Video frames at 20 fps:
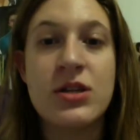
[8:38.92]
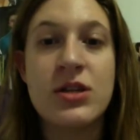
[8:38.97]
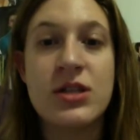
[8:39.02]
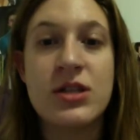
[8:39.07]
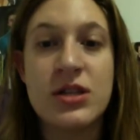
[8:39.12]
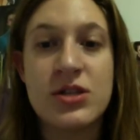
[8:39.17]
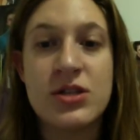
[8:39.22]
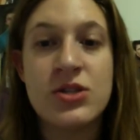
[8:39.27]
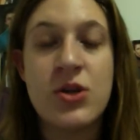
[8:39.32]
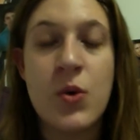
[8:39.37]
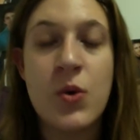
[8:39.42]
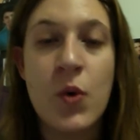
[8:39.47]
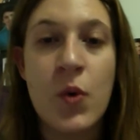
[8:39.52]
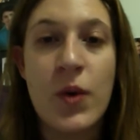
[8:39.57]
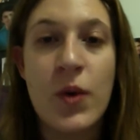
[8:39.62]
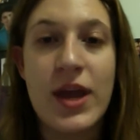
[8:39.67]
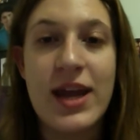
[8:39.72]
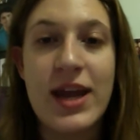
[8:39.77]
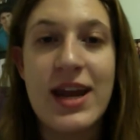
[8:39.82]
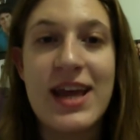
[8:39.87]
the Snow
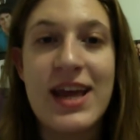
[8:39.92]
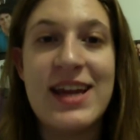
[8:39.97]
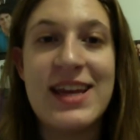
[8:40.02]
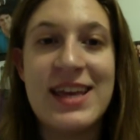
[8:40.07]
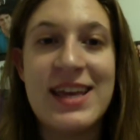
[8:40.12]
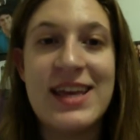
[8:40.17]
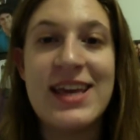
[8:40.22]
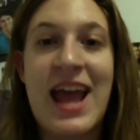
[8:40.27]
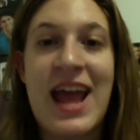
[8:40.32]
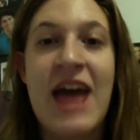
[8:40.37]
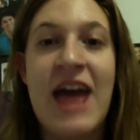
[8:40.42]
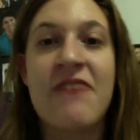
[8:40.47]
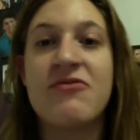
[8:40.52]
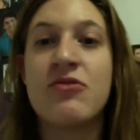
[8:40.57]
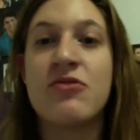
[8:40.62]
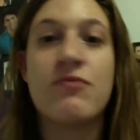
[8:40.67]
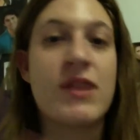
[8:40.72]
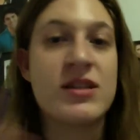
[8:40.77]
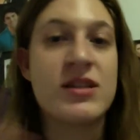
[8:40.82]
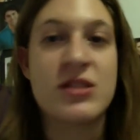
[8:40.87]
Queen, and he can
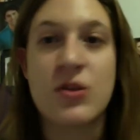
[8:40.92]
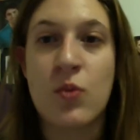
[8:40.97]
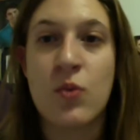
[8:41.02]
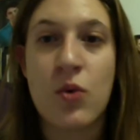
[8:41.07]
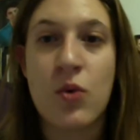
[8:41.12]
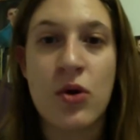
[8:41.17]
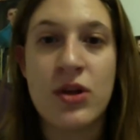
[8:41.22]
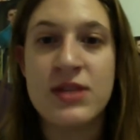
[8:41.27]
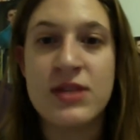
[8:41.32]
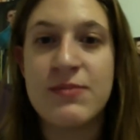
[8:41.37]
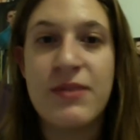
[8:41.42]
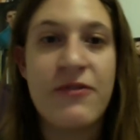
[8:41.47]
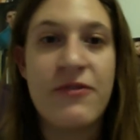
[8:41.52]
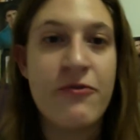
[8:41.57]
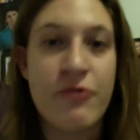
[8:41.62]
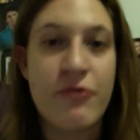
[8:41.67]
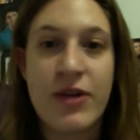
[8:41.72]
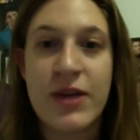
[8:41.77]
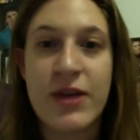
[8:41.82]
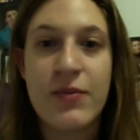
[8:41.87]
have the rest of the world and be
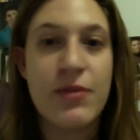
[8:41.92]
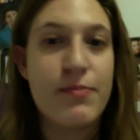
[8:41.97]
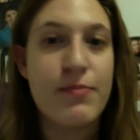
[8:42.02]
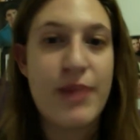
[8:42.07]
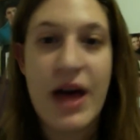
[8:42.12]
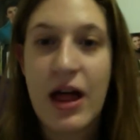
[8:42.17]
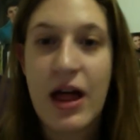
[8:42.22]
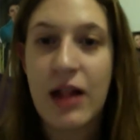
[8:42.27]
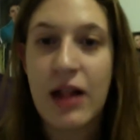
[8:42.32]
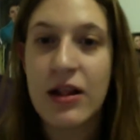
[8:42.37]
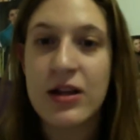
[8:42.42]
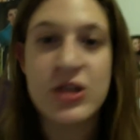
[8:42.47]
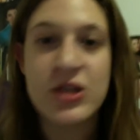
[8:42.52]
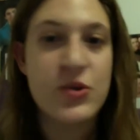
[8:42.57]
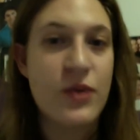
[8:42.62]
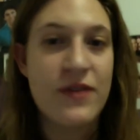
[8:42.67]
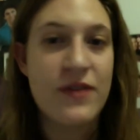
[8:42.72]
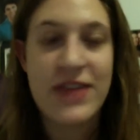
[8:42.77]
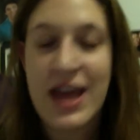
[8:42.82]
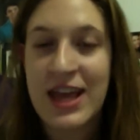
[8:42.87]
free with Belle and
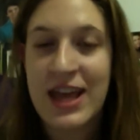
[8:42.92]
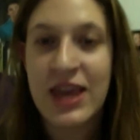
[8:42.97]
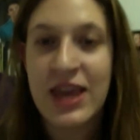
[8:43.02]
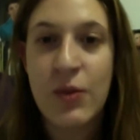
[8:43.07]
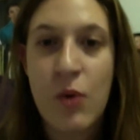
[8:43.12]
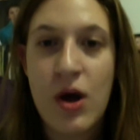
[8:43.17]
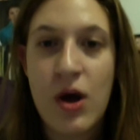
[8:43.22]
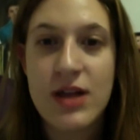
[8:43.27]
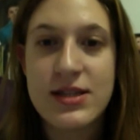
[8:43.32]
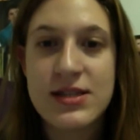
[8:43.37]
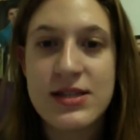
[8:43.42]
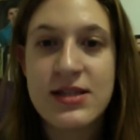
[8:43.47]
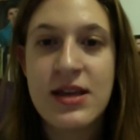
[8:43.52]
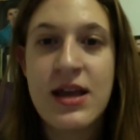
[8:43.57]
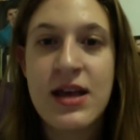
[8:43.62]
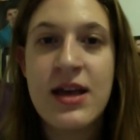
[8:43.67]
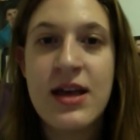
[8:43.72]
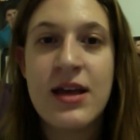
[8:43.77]
do whatever the heck he wants.